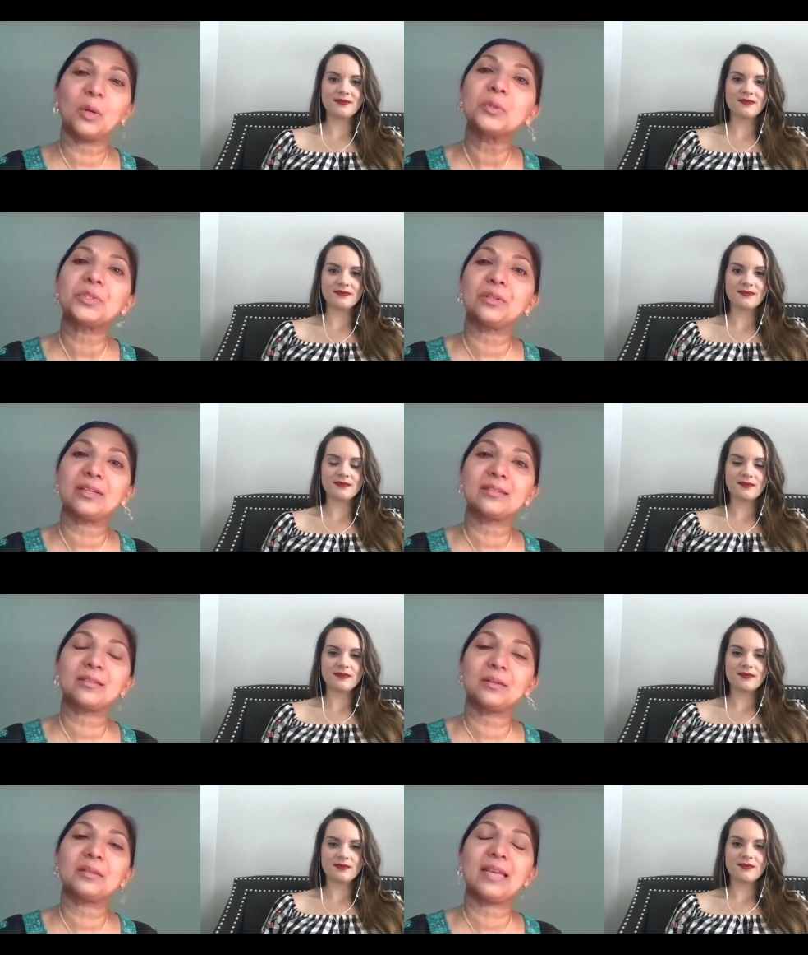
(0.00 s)
Speaker 1: told you
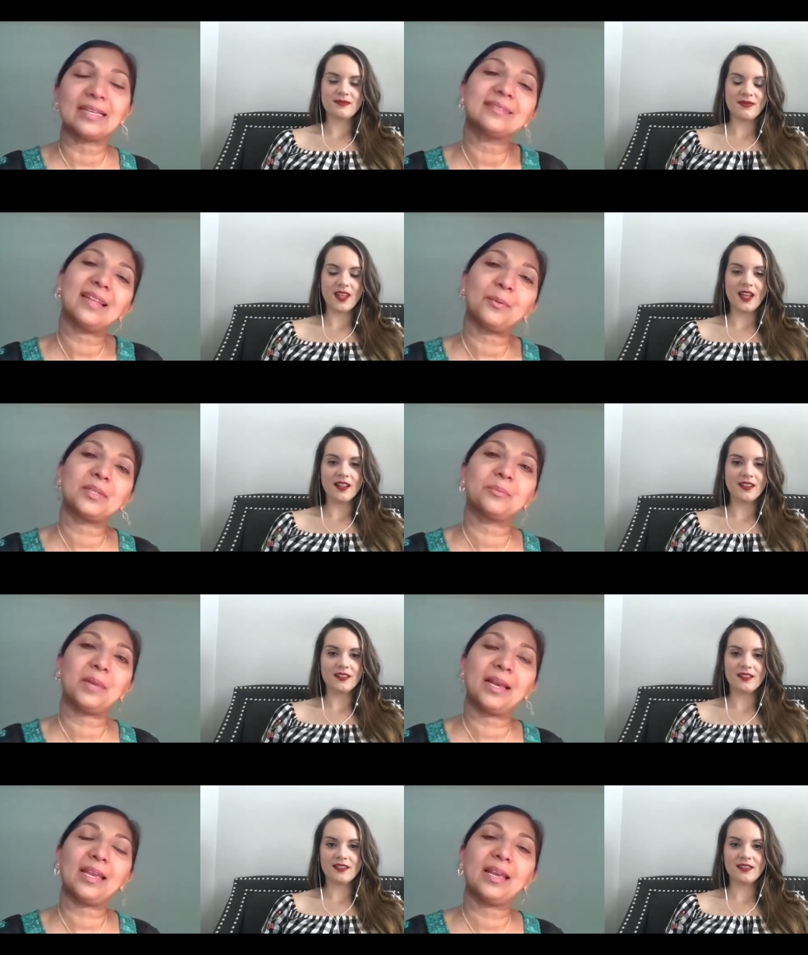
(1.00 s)
this. So yes, yeah. that was
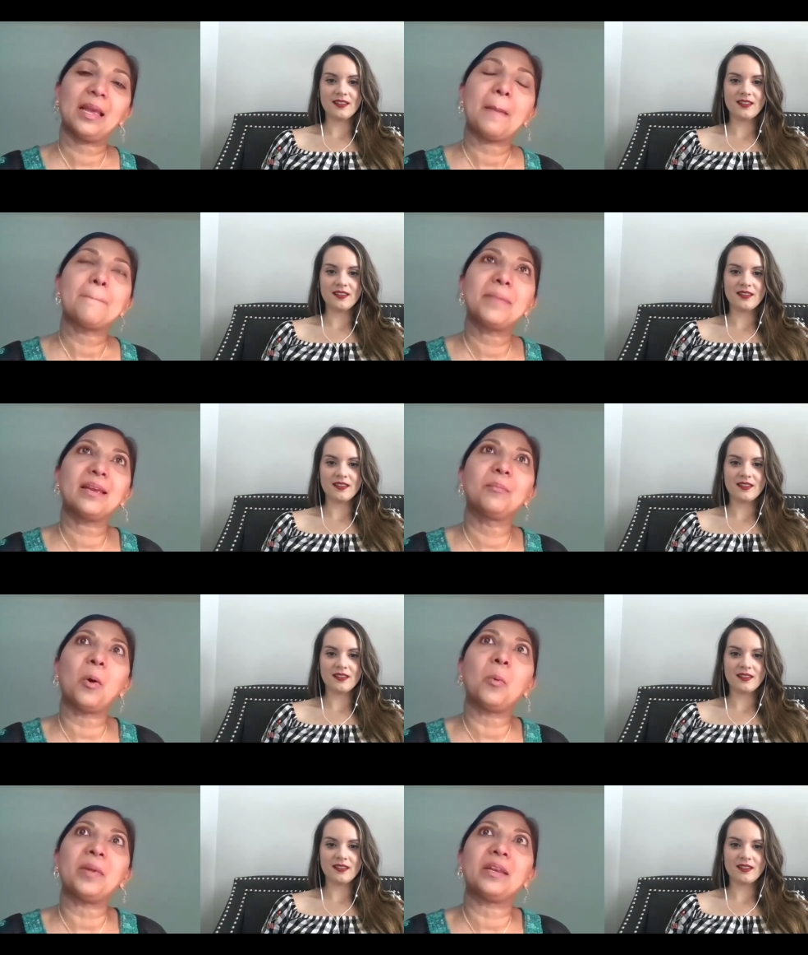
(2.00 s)
a big
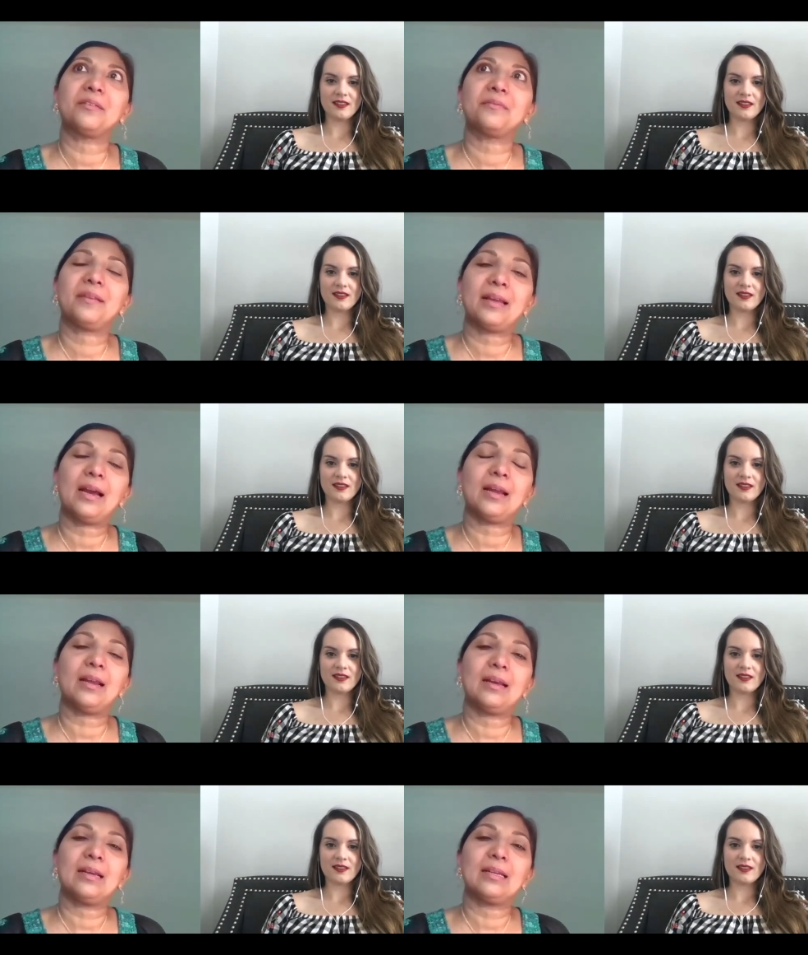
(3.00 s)
moment of
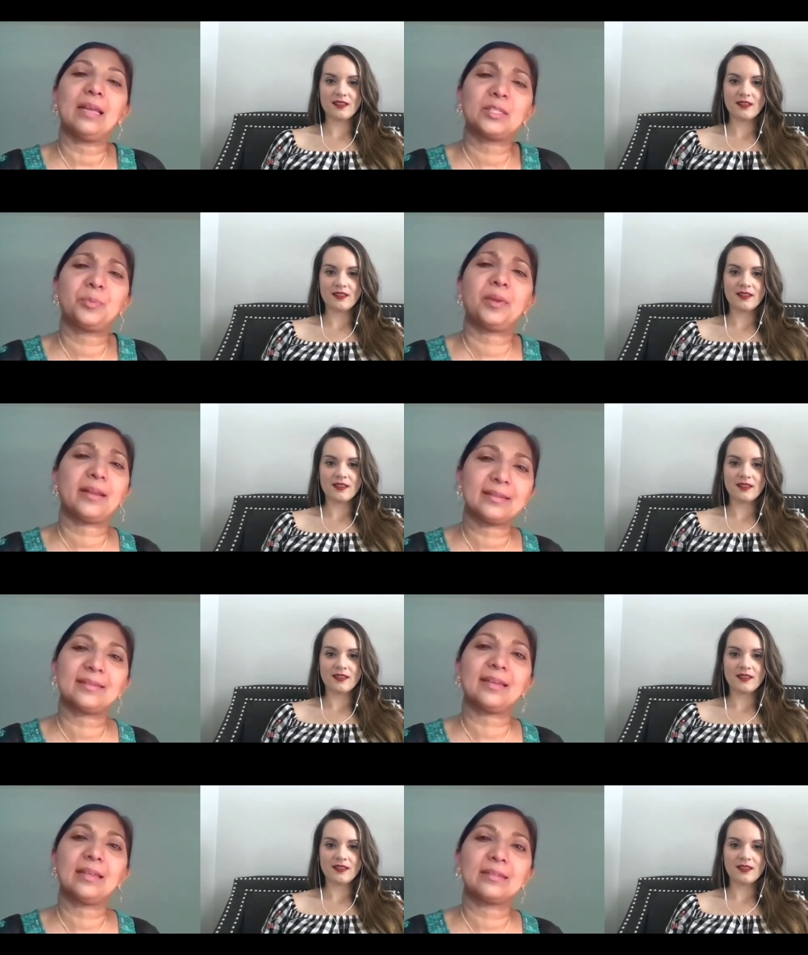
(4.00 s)

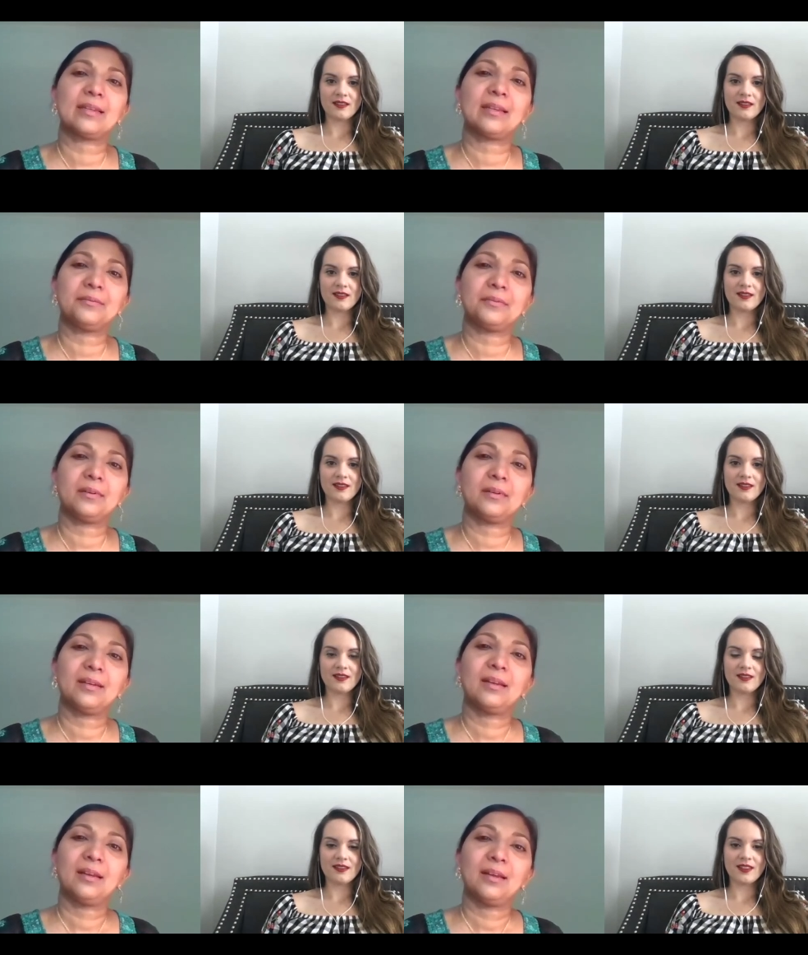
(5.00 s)
experiencing his love
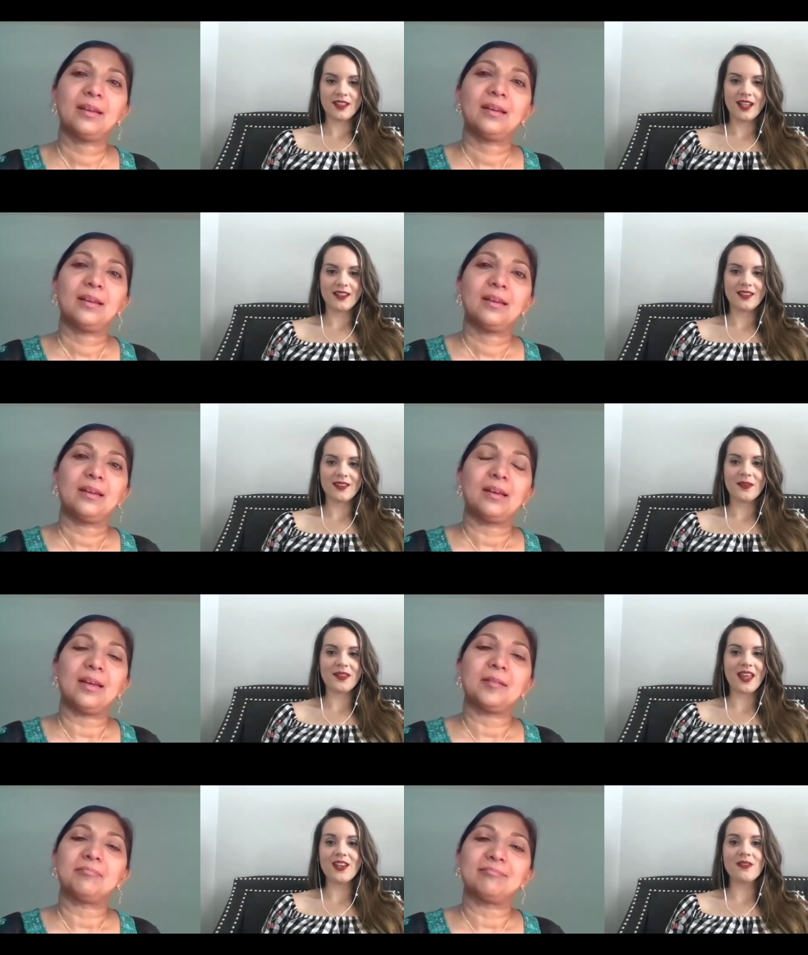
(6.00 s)
Speaker 2: yeah no
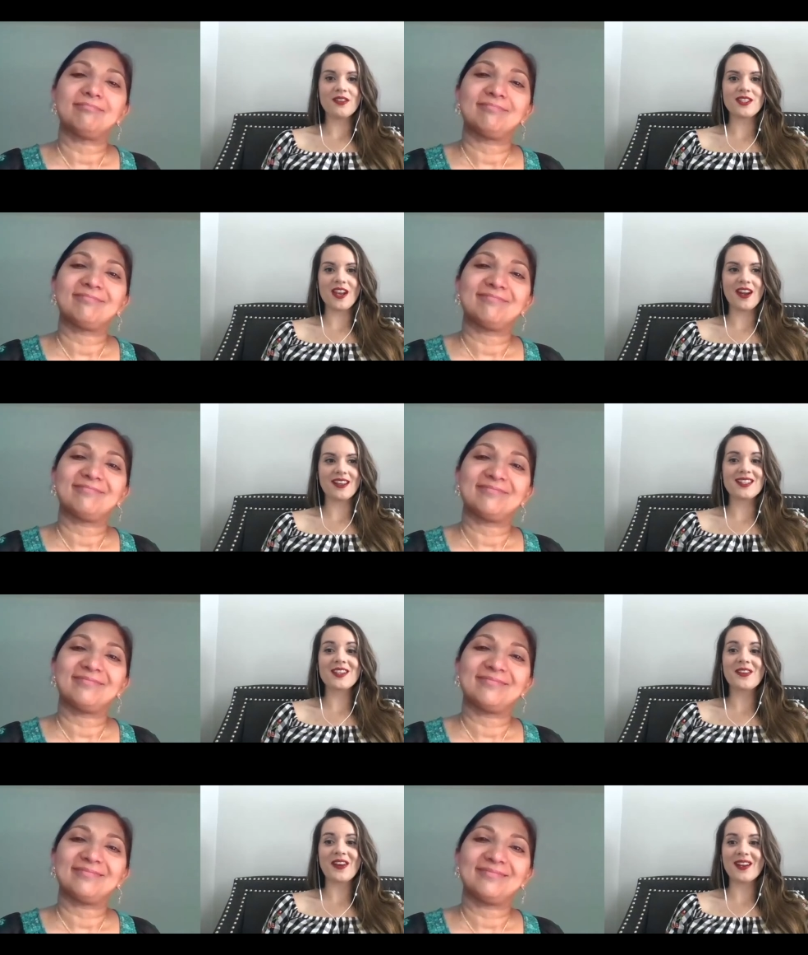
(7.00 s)
thank you for sharing that's
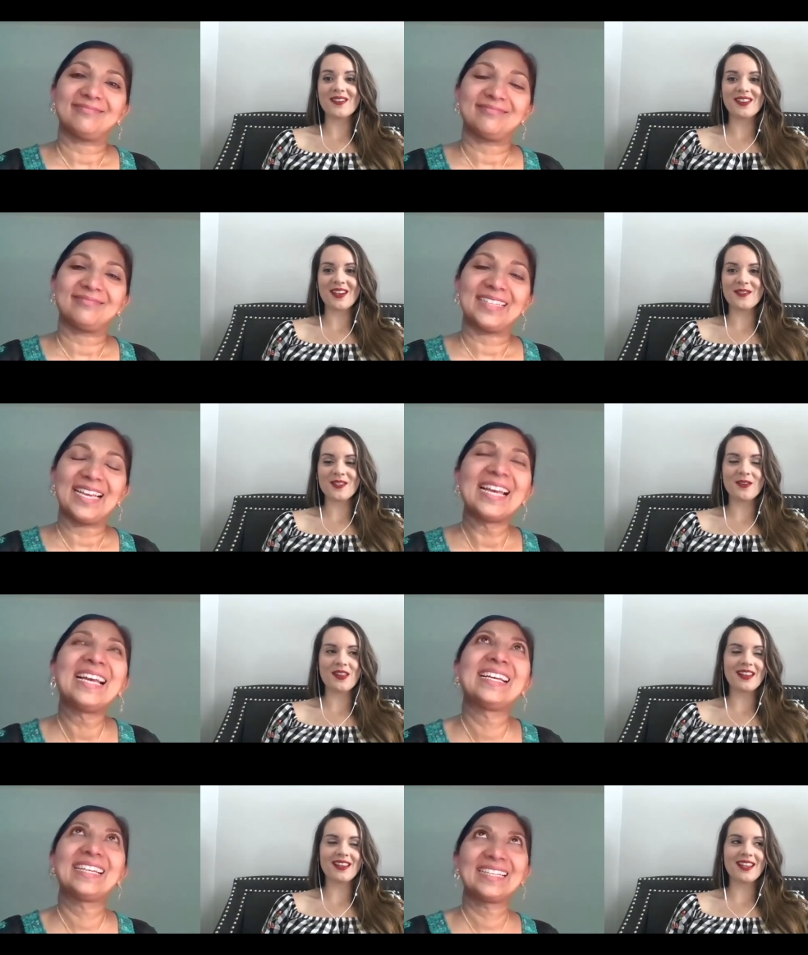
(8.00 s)
incredible i'm so
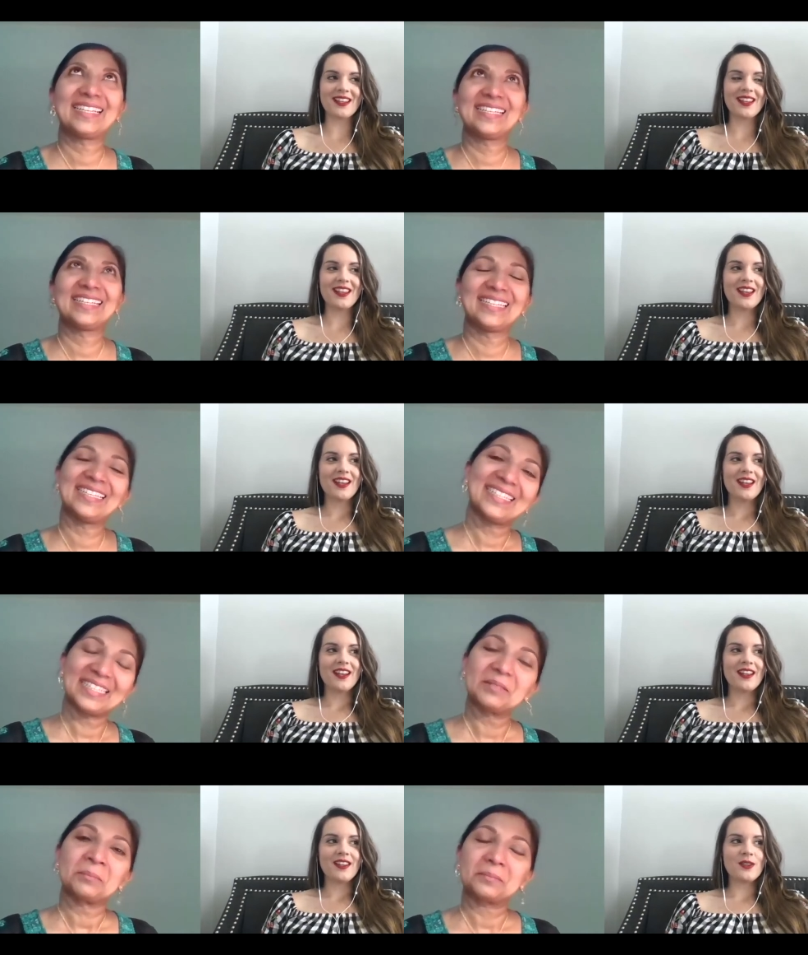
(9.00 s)
glad that
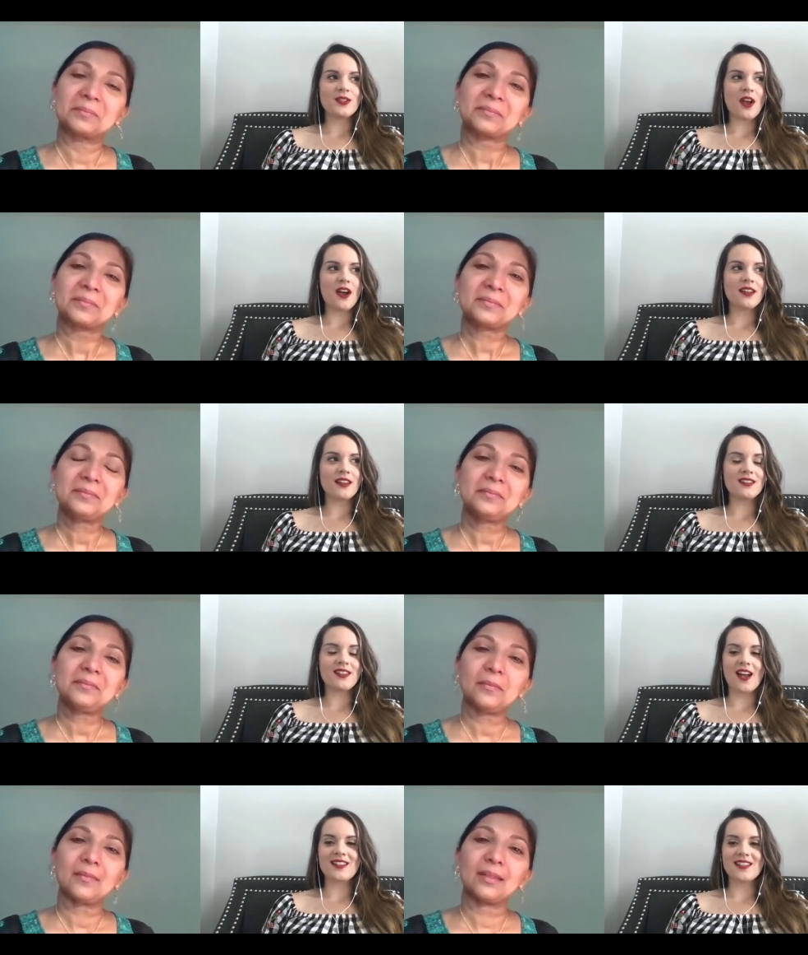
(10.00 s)
you saw
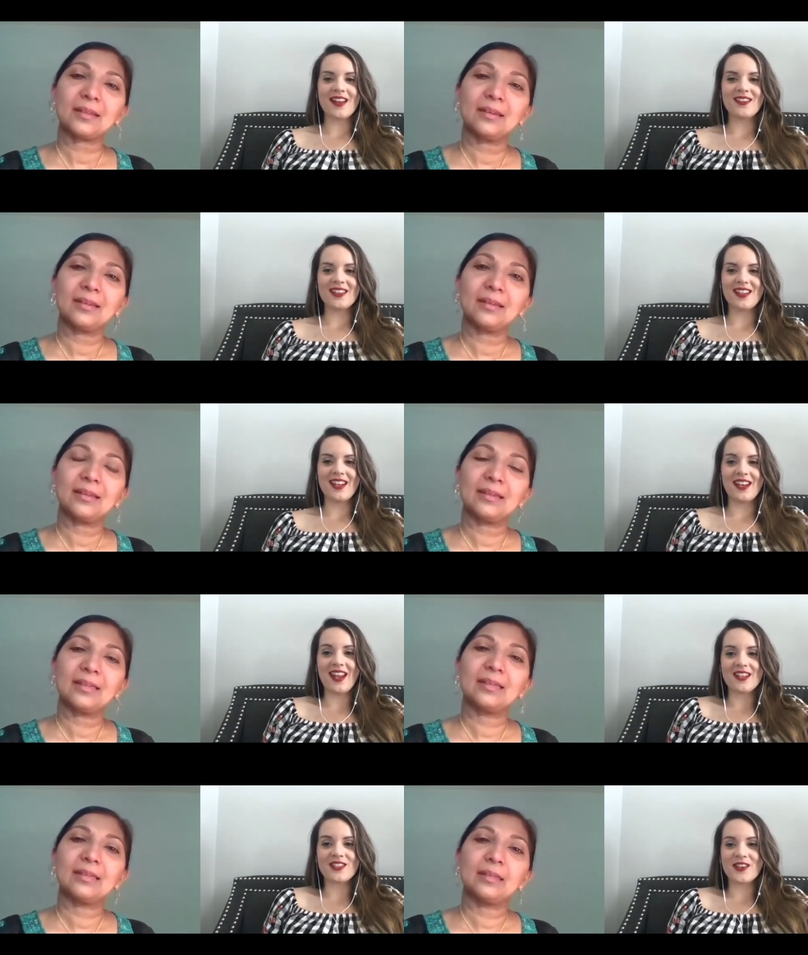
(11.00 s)
god's love in, in an answer